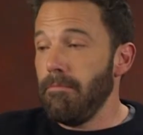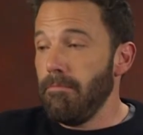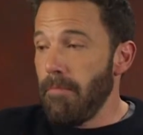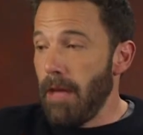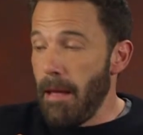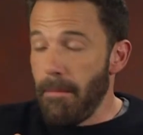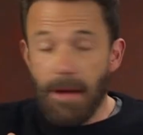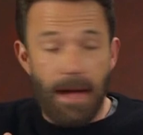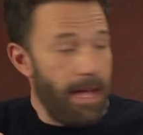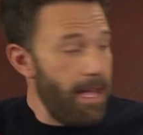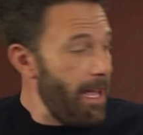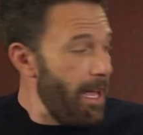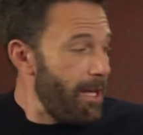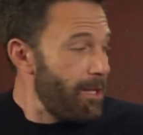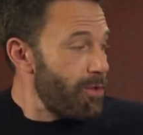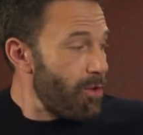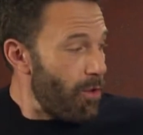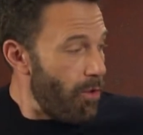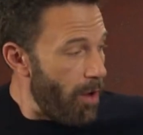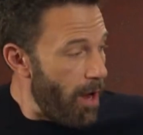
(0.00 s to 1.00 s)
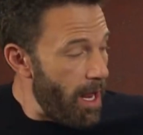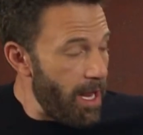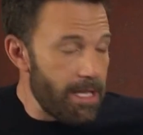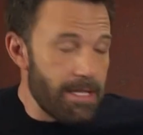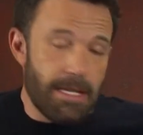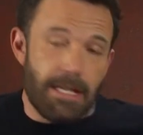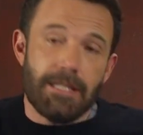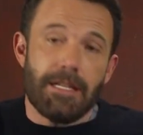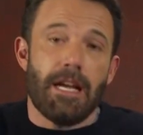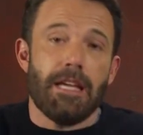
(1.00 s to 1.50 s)
at my age or at his
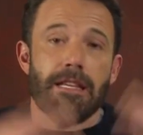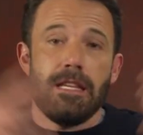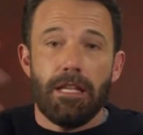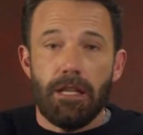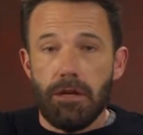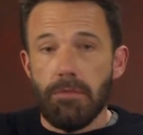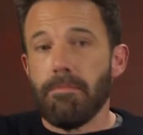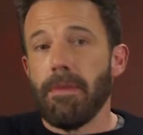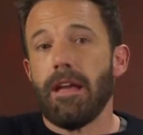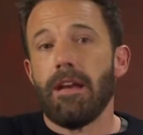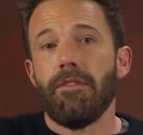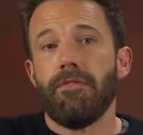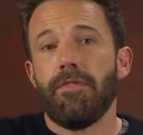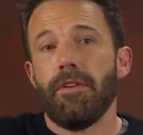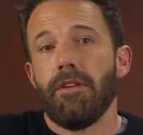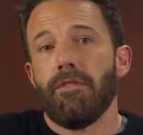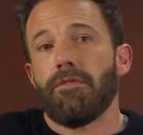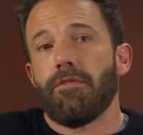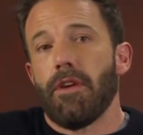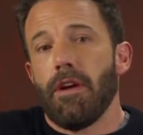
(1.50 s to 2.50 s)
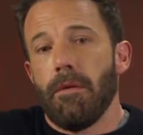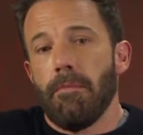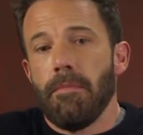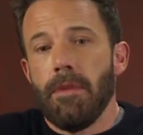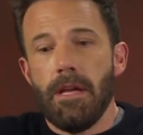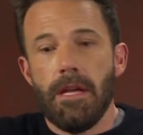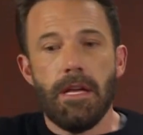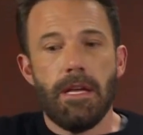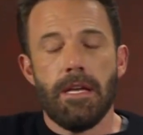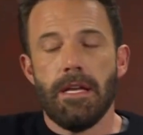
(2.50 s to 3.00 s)
age, I think you benefit from
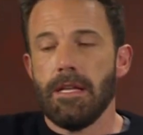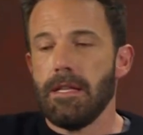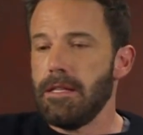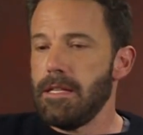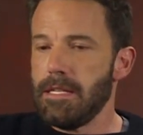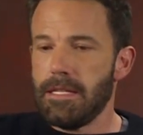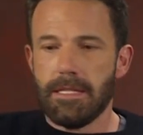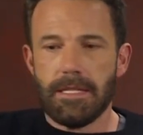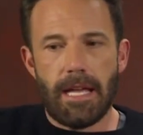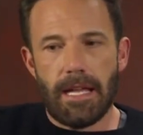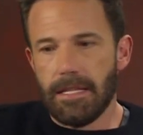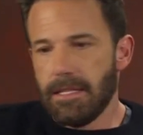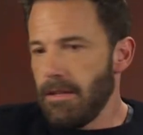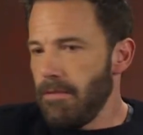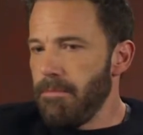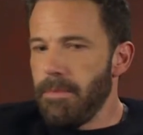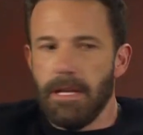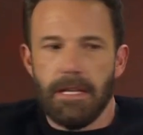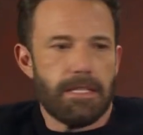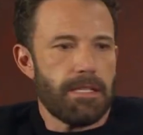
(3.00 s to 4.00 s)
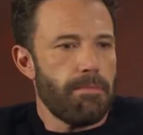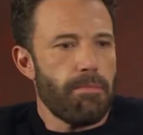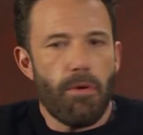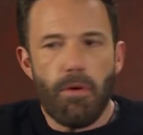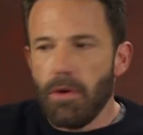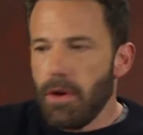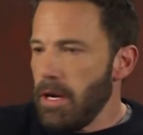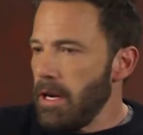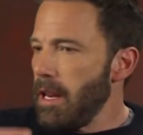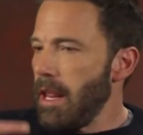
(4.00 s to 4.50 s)
this sense of being
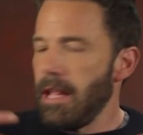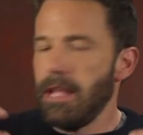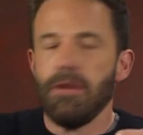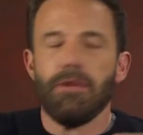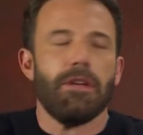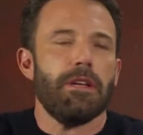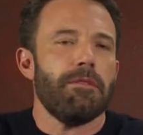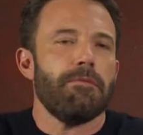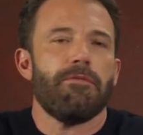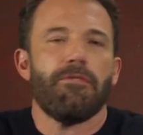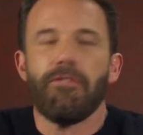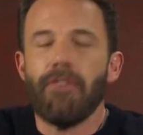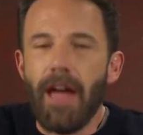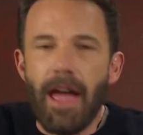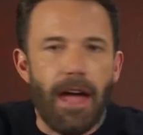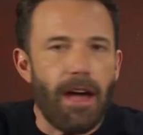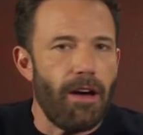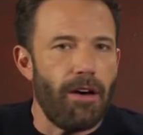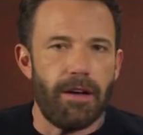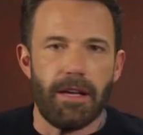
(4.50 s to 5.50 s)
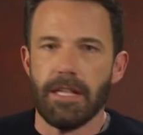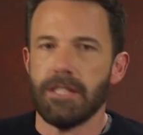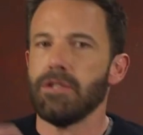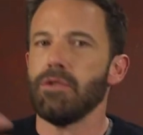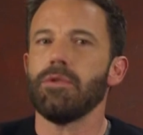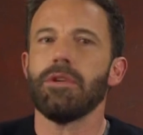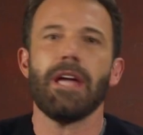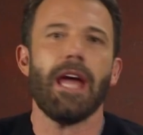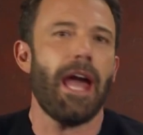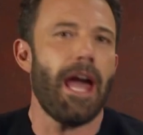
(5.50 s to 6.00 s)
supported, that you can fail and it's
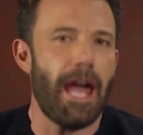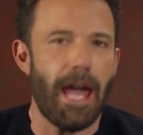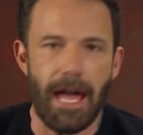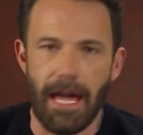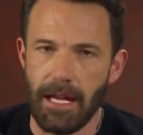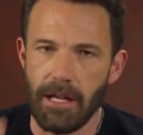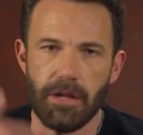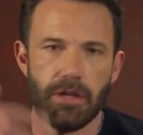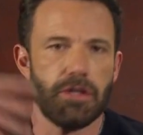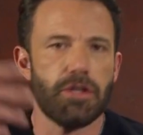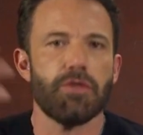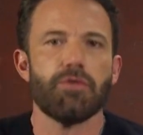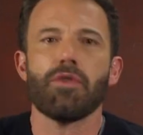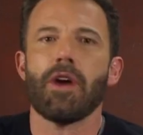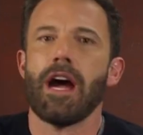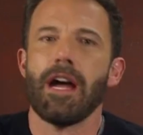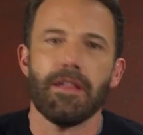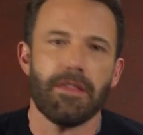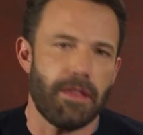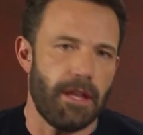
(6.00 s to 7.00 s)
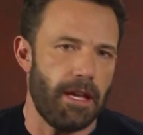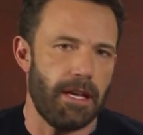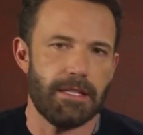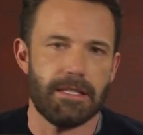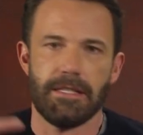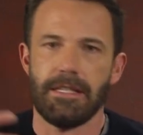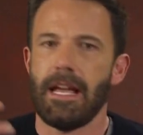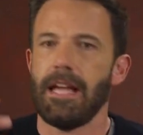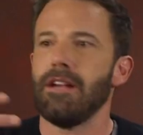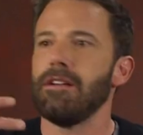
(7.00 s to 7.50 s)
okay, and you try things, and
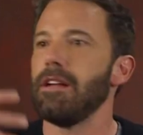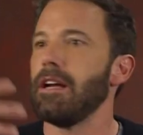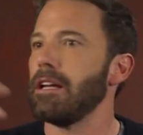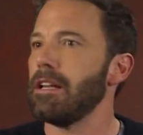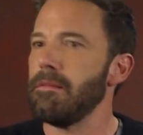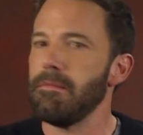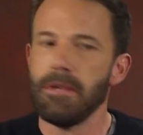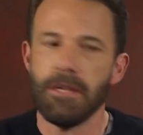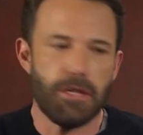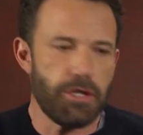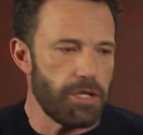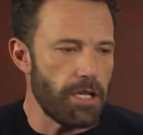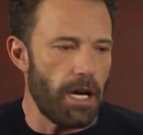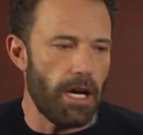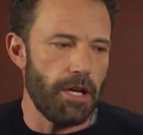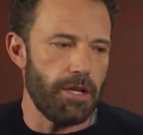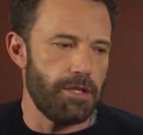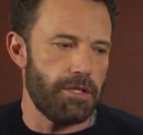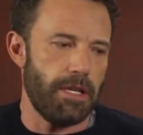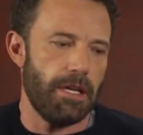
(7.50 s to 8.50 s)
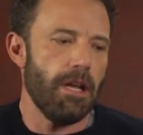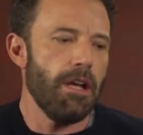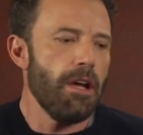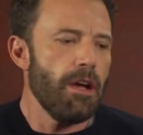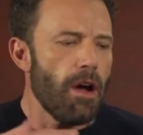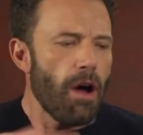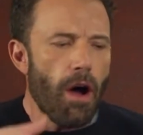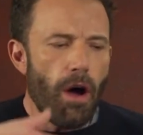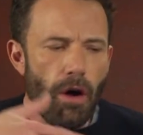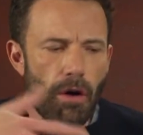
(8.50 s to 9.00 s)
that you're not going to be judged, and
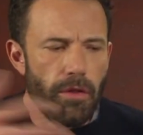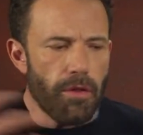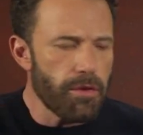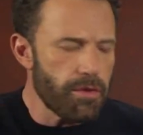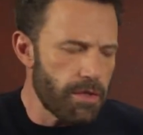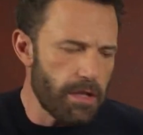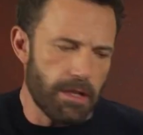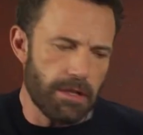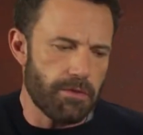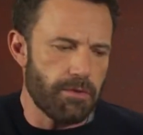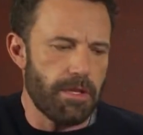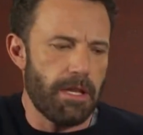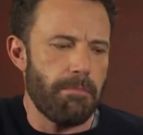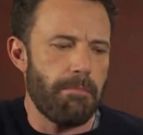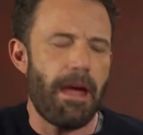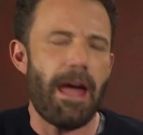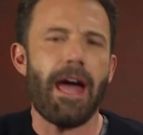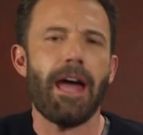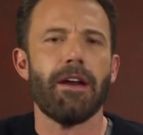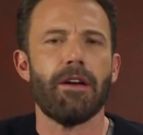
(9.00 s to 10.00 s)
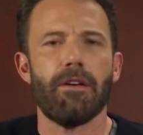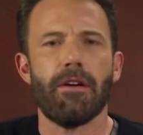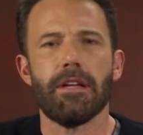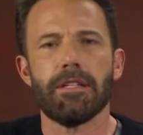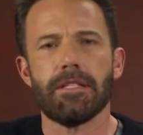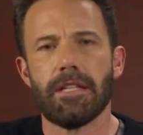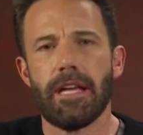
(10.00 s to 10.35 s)
all those things really matter as an